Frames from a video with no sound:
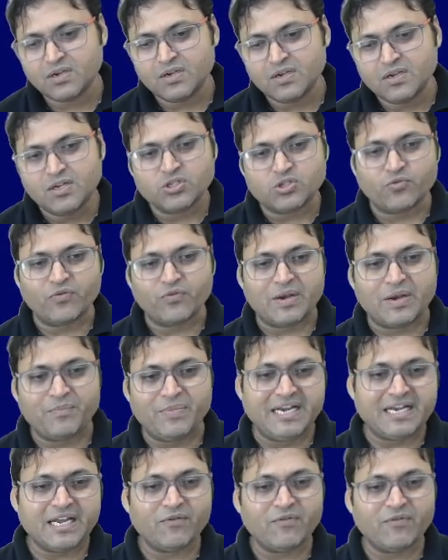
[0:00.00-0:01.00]
so when
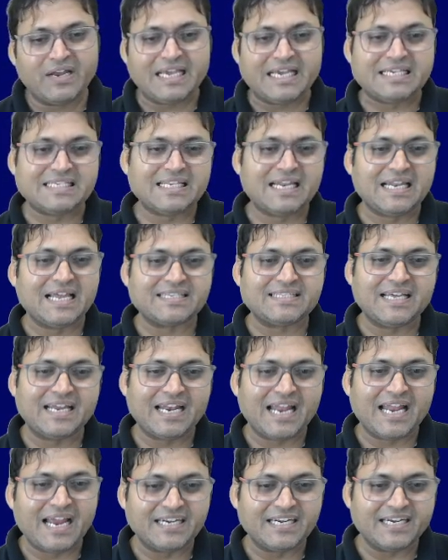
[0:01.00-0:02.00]
beta 1 is less than
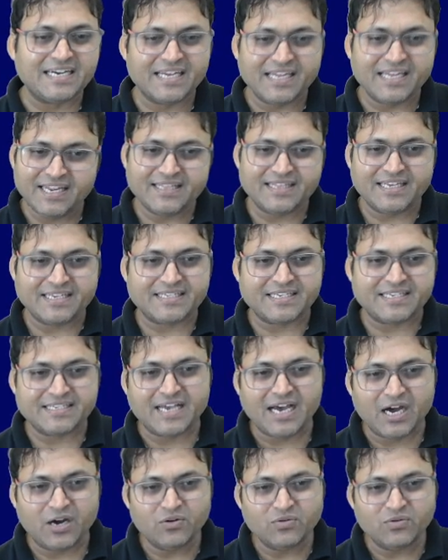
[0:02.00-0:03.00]
90 degree this is
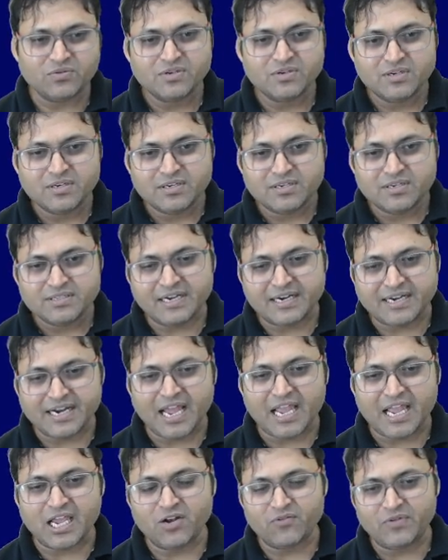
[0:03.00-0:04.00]
how the
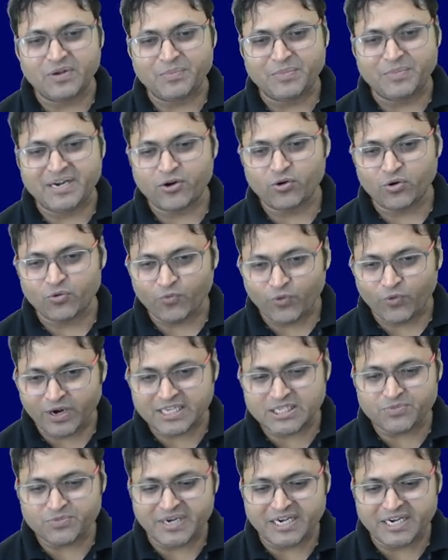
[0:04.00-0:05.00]
triangle will be drawn what is
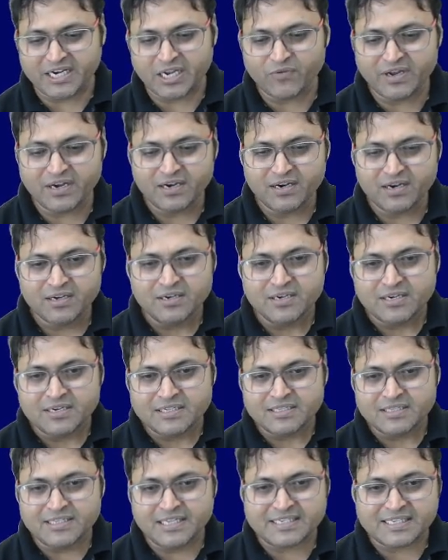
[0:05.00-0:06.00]
beta 1
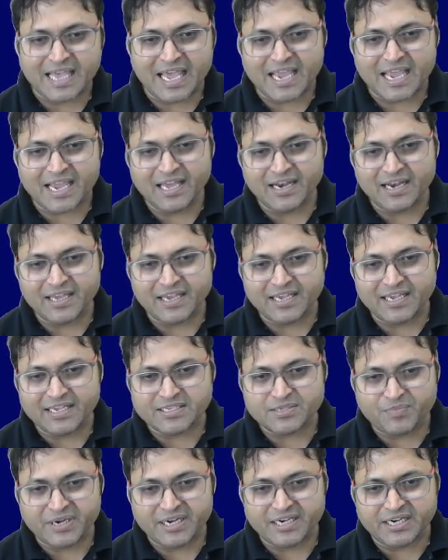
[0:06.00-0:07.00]
this angle is
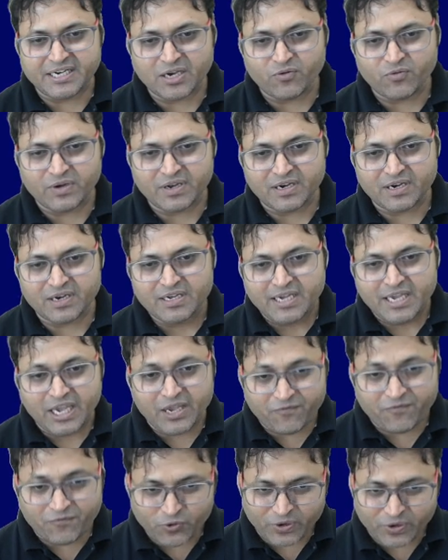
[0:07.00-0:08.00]
beta 1.
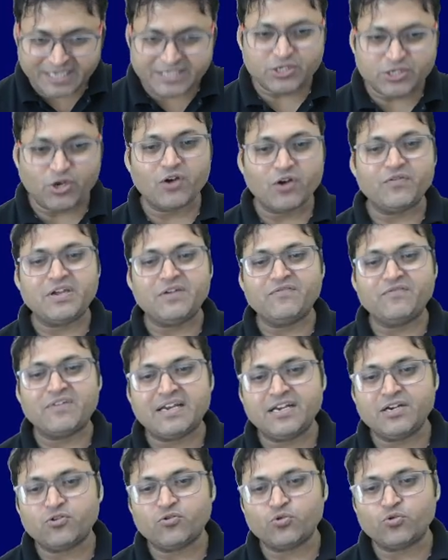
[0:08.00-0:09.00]
If you resolve V1
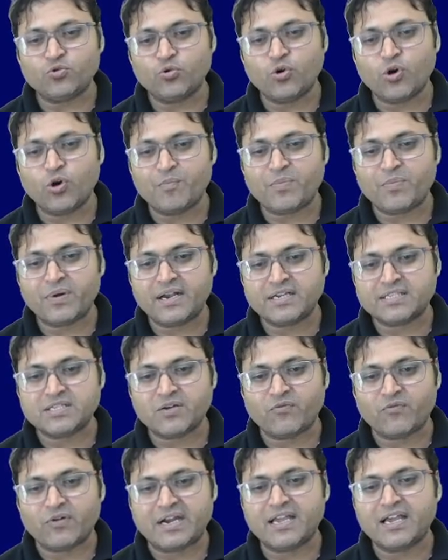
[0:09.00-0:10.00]
into two components, the
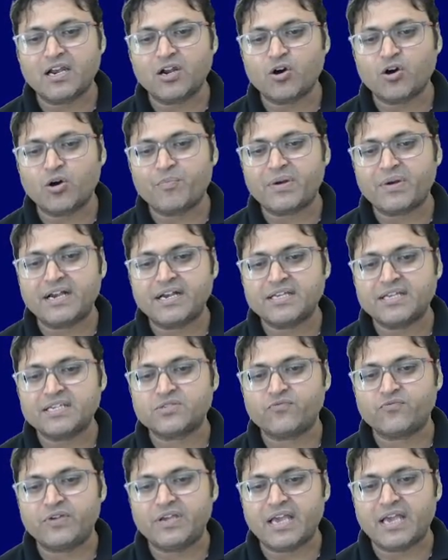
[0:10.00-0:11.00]
vertical component is
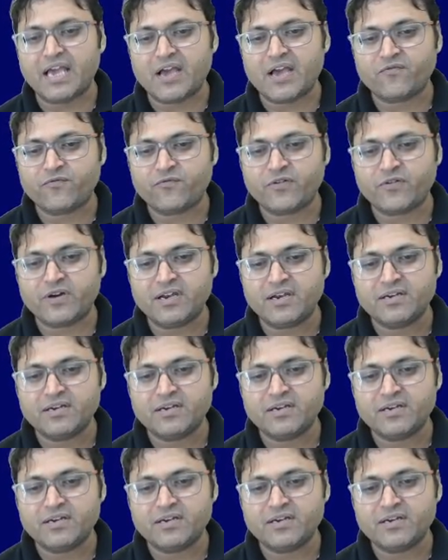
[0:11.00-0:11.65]
VF1